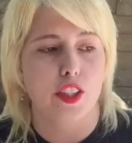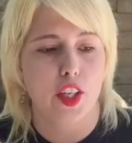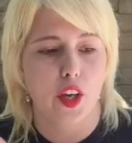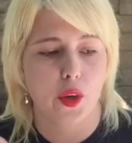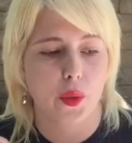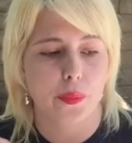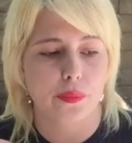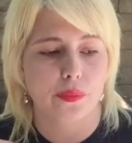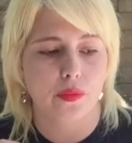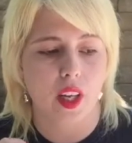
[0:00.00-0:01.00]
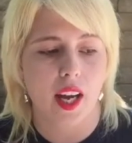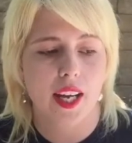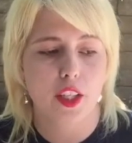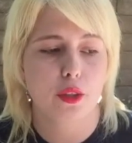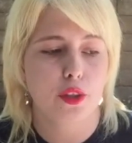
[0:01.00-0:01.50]
So
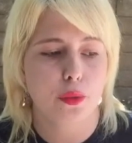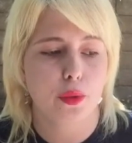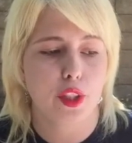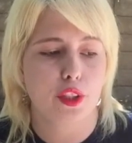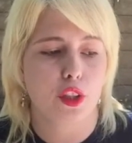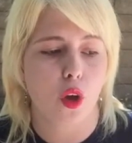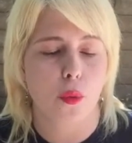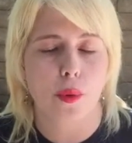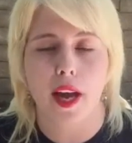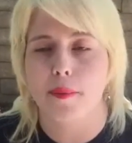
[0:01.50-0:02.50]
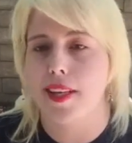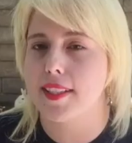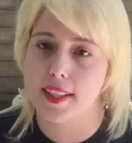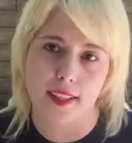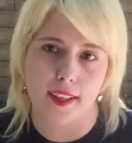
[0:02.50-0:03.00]
I usually don't buy my
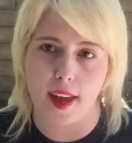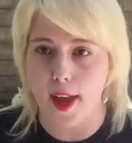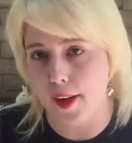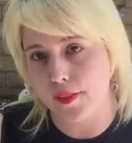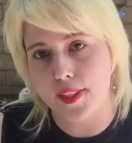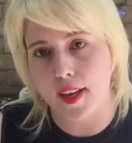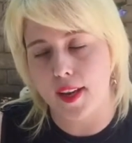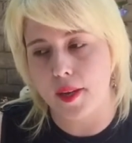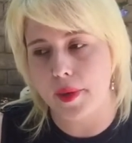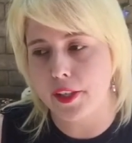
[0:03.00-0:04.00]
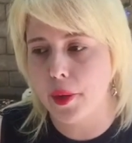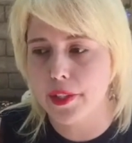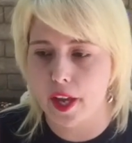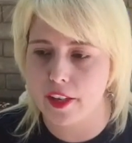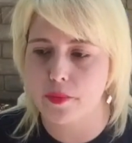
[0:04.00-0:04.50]
ticket ahead of time. I know
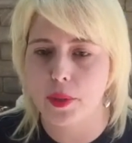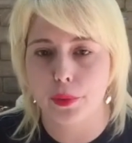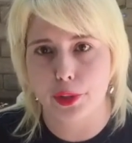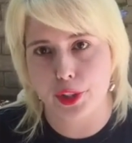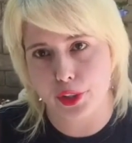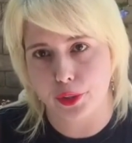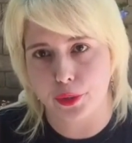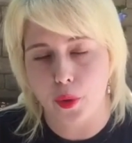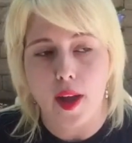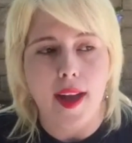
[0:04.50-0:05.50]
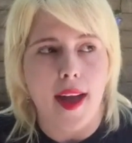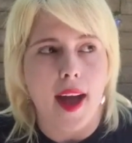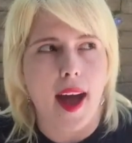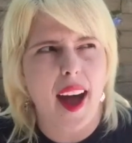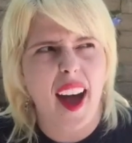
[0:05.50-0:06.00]
a lot of people do.
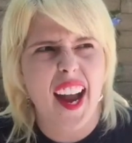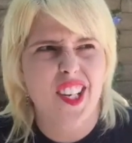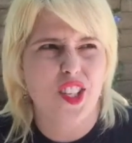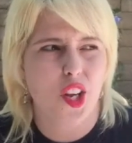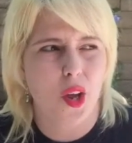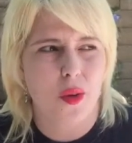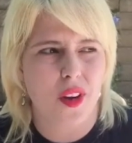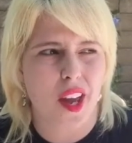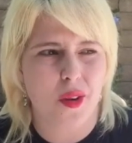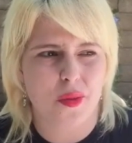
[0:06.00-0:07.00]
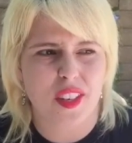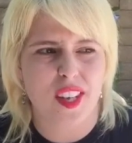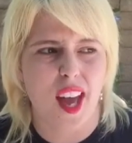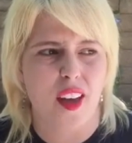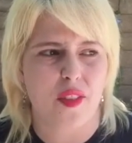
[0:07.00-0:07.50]
I don't
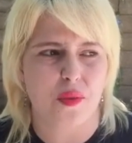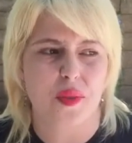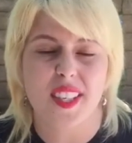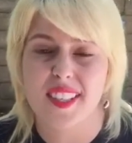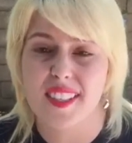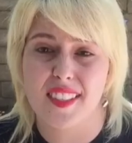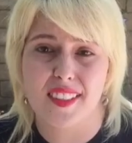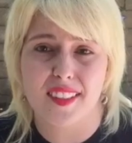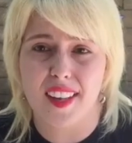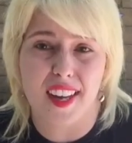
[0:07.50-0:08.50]
really have a reason.